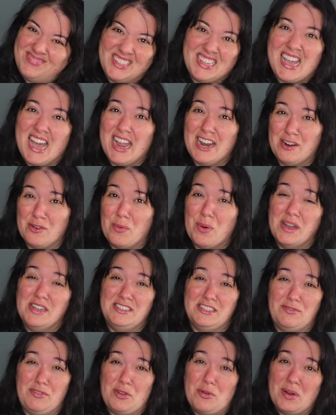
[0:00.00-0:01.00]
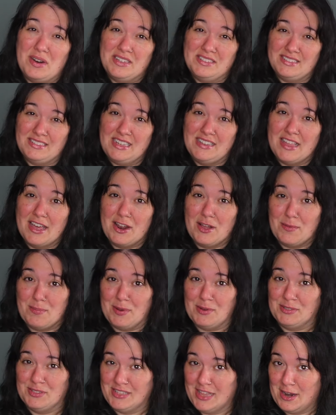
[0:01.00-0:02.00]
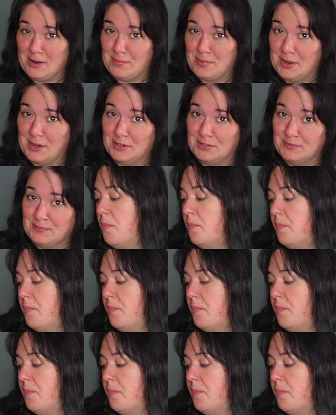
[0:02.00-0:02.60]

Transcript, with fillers: Kinda was, if you wanna see that, I'll post that up here.